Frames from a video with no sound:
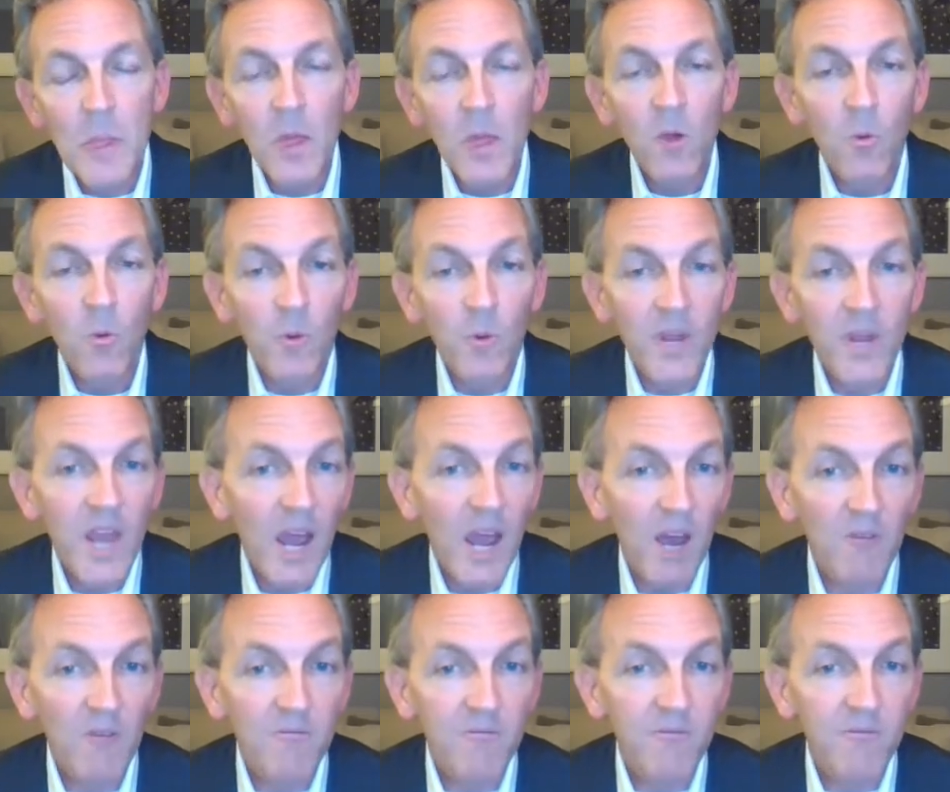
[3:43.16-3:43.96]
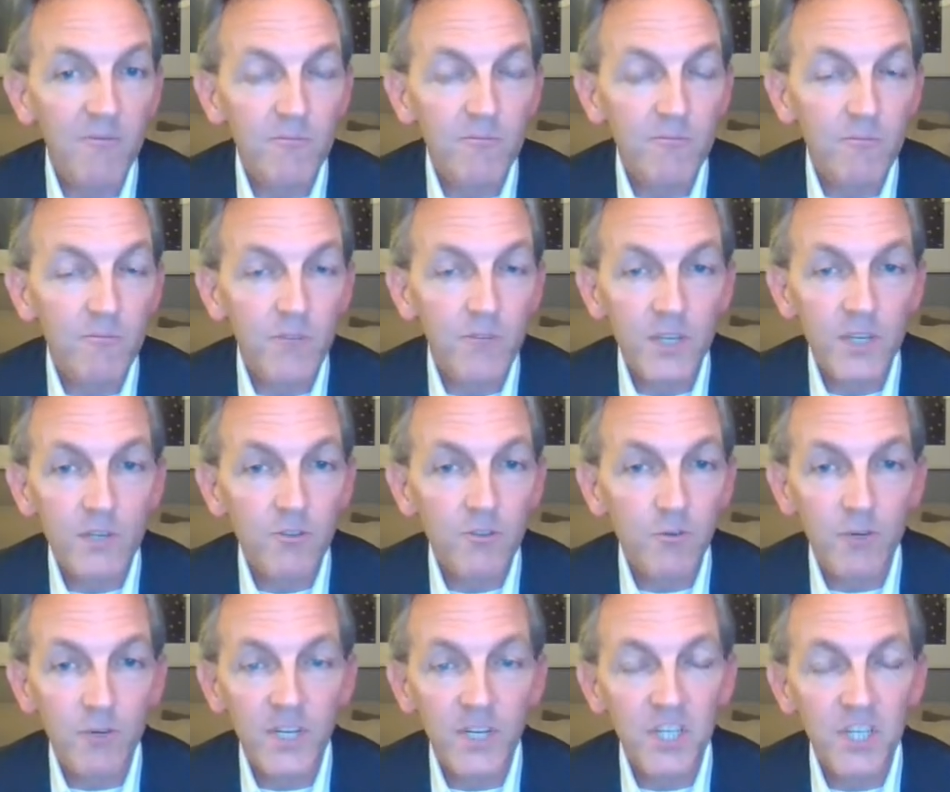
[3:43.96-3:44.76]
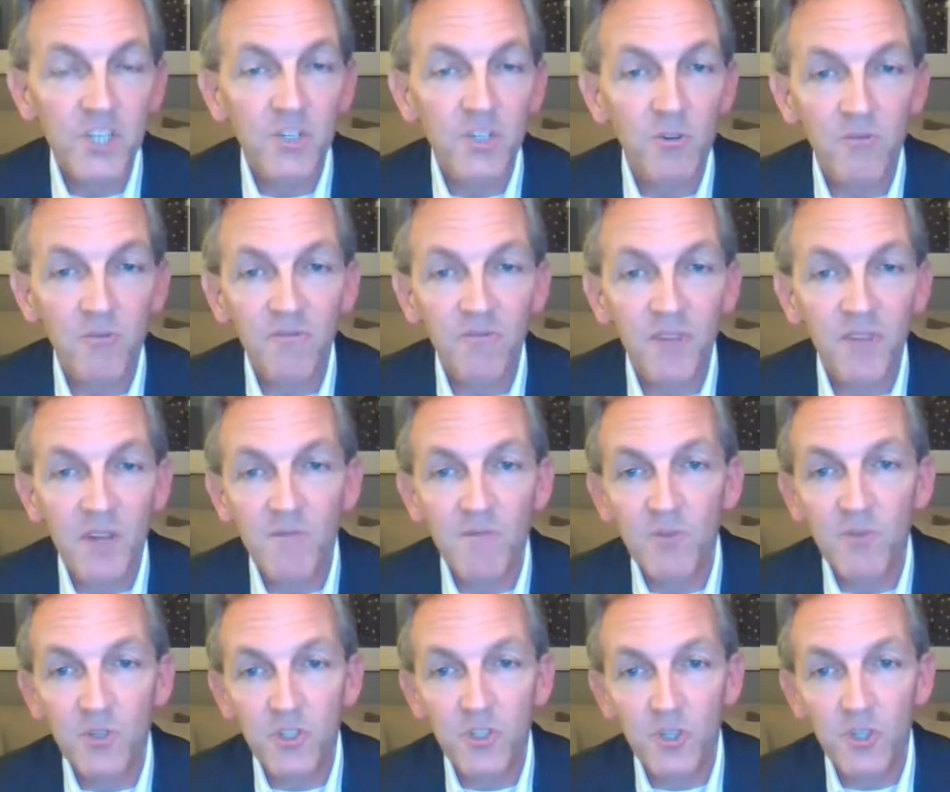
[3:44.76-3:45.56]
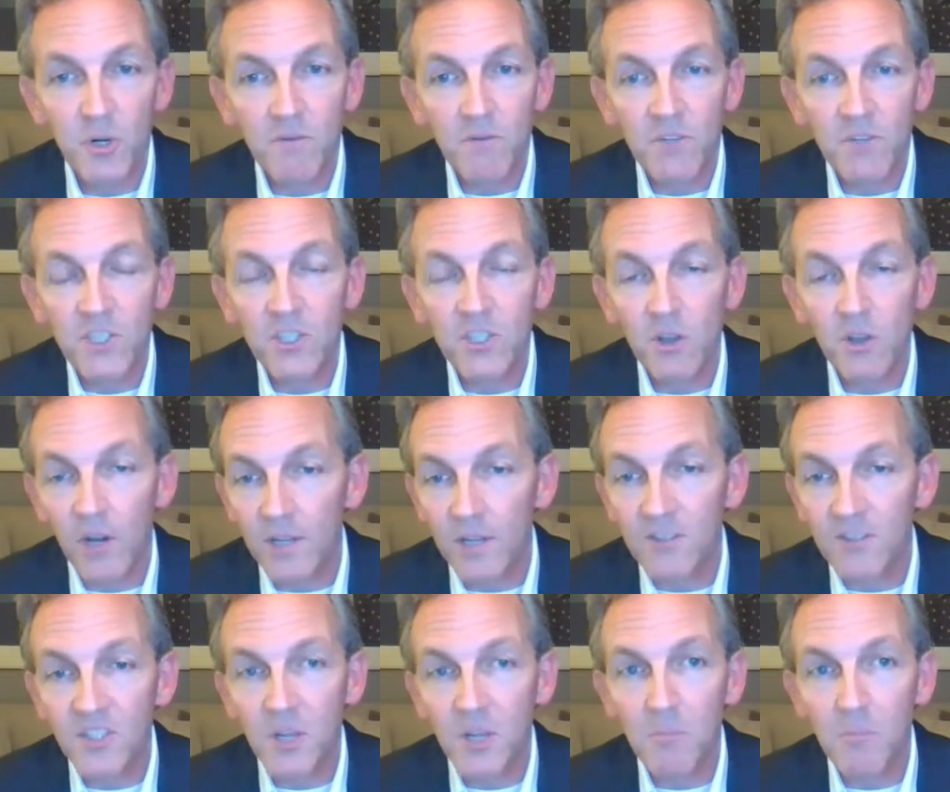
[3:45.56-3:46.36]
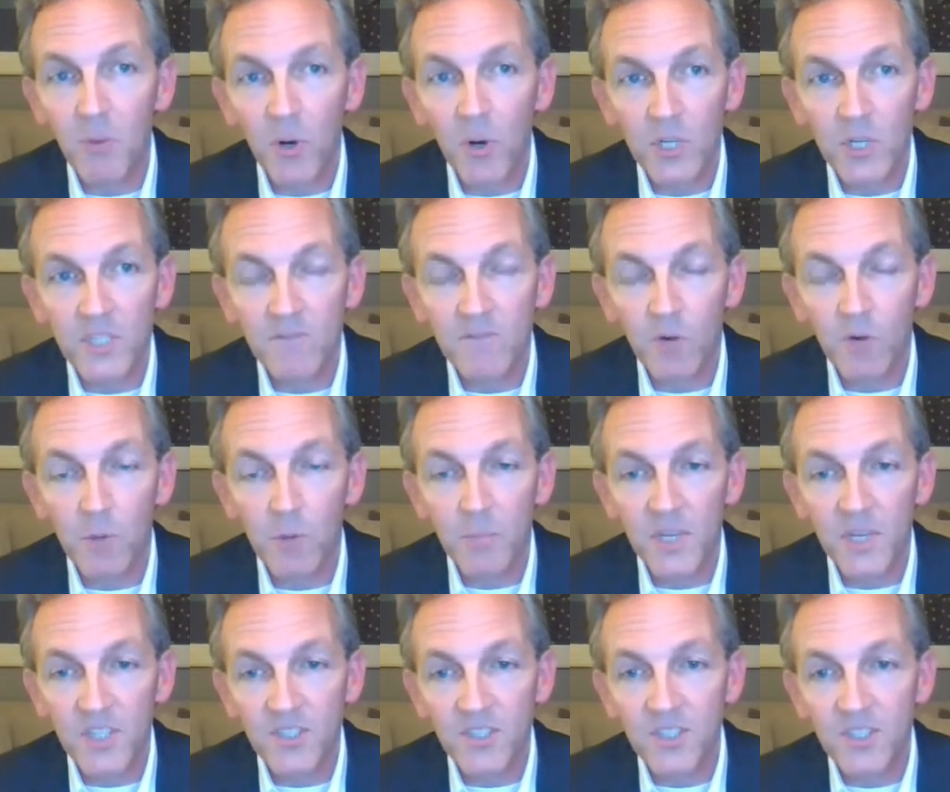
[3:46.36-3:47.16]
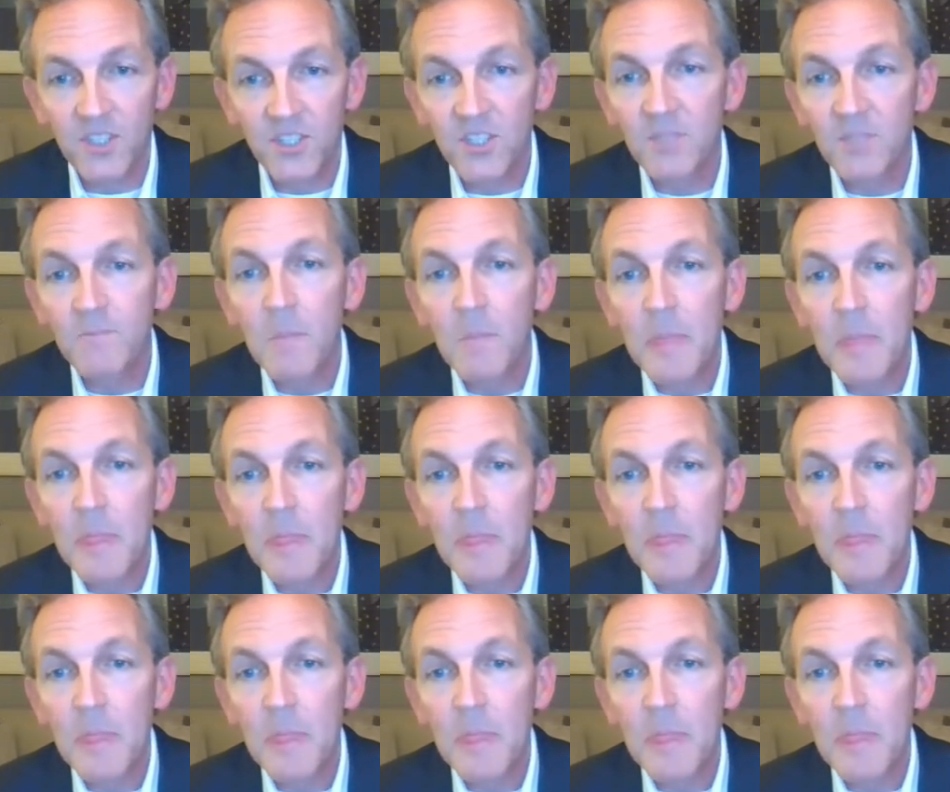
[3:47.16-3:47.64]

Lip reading: We have traditional fee-for-service on some parts of our business.